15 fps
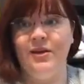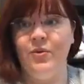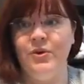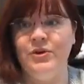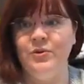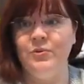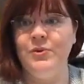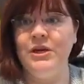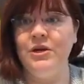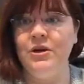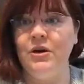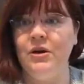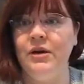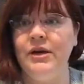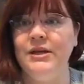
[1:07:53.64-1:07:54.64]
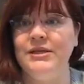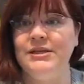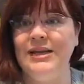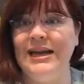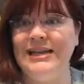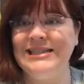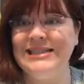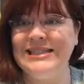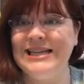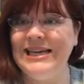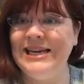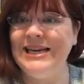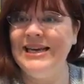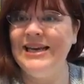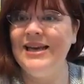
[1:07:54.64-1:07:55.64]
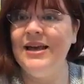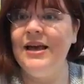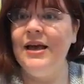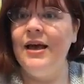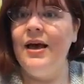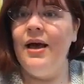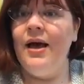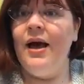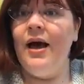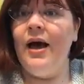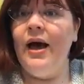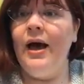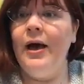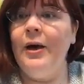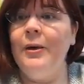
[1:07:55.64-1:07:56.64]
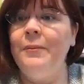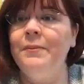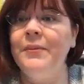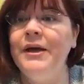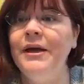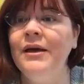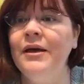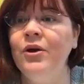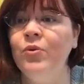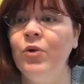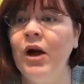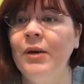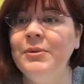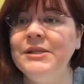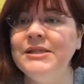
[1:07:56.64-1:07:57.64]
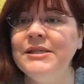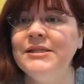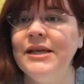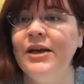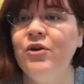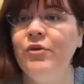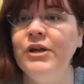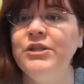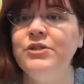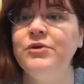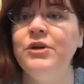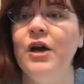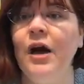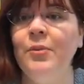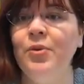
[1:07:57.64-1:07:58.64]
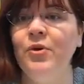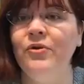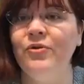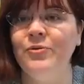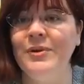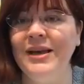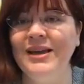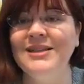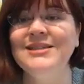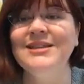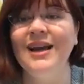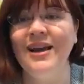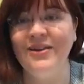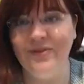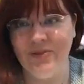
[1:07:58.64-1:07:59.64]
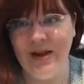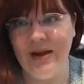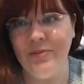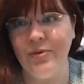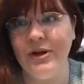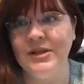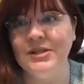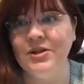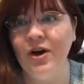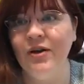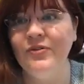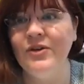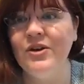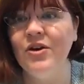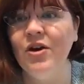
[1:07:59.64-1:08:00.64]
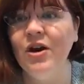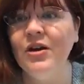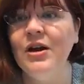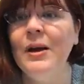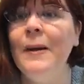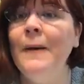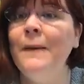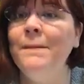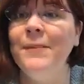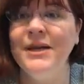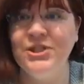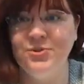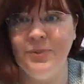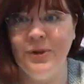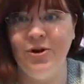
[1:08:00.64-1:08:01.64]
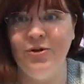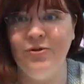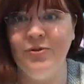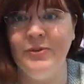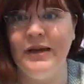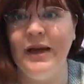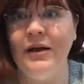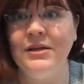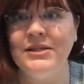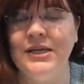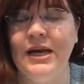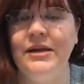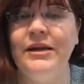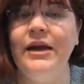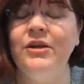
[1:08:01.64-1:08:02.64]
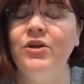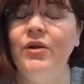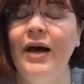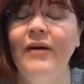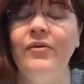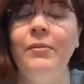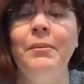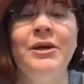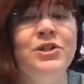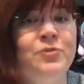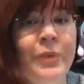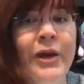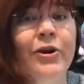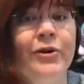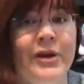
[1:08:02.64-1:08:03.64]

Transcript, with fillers: going to appear as nicely. Um, Robin says, I agree, do not pull from the inside of lion brand scarfie yarn much better from the outside. Yeah, you'll have a much better